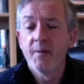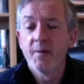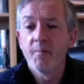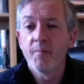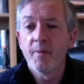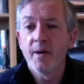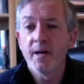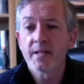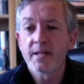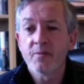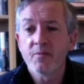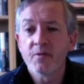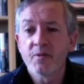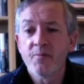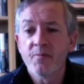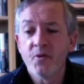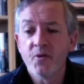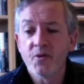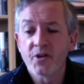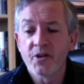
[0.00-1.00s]
but it was
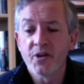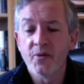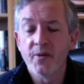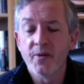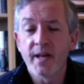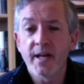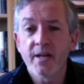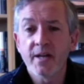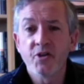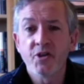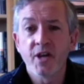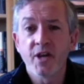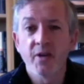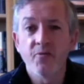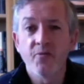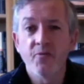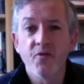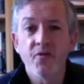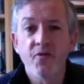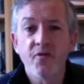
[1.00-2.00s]
more to do with that
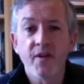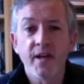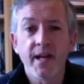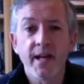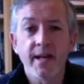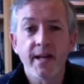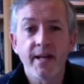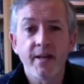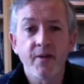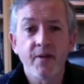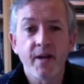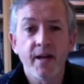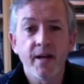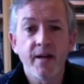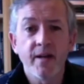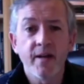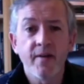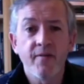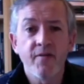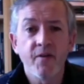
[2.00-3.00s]
general feeling you
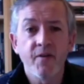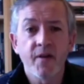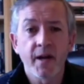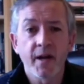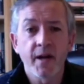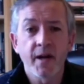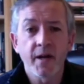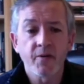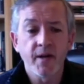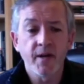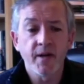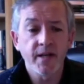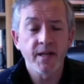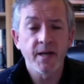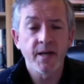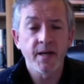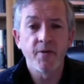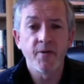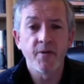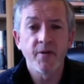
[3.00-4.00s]
get if you've had a great
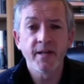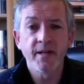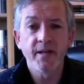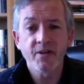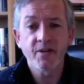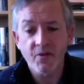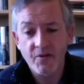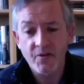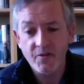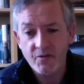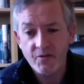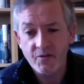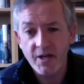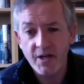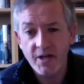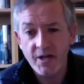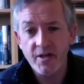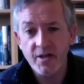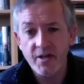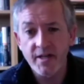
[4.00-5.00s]
summer and it's sort of
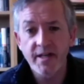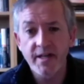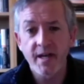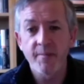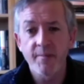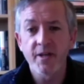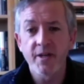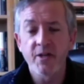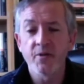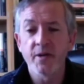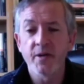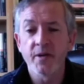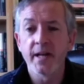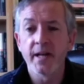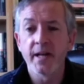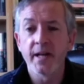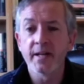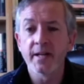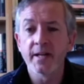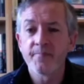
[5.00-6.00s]
gradually coming to an
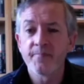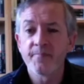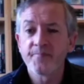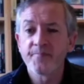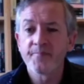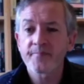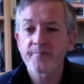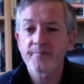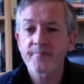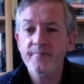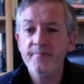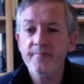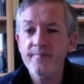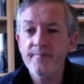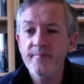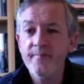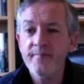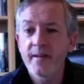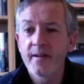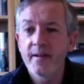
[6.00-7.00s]

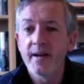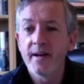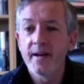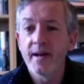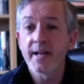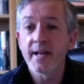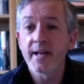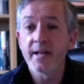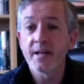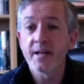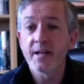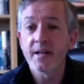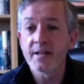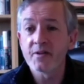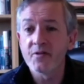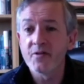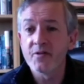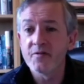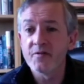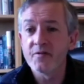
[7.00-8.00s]
end. Again, slightly
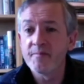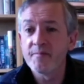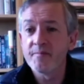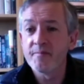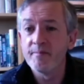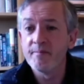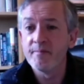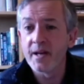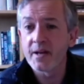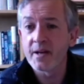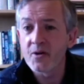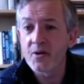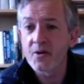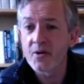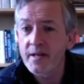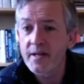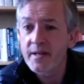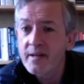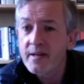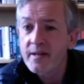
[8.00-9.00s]
sort of
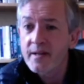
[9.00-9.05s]
melancholy.